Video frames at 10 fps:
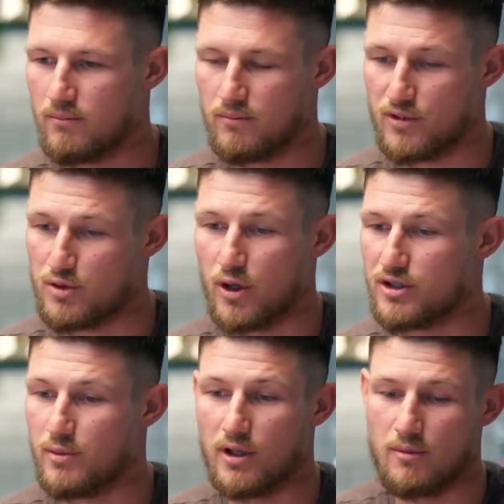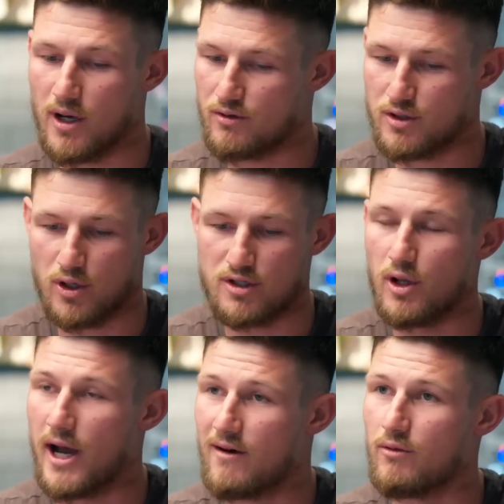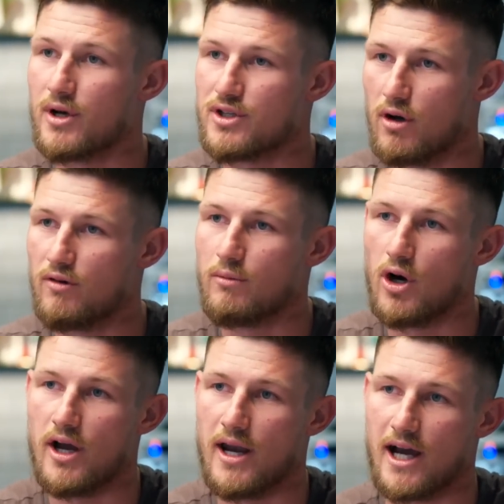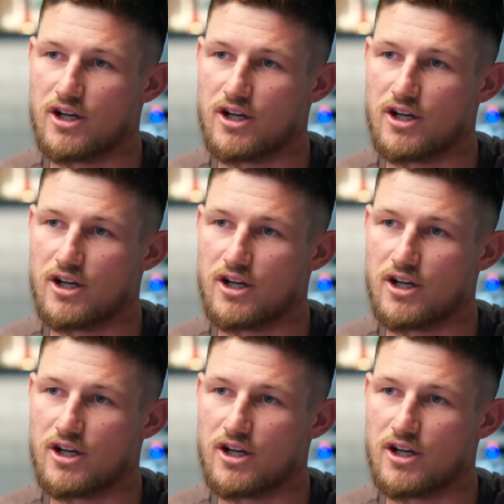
then has been that it was the case, there is zero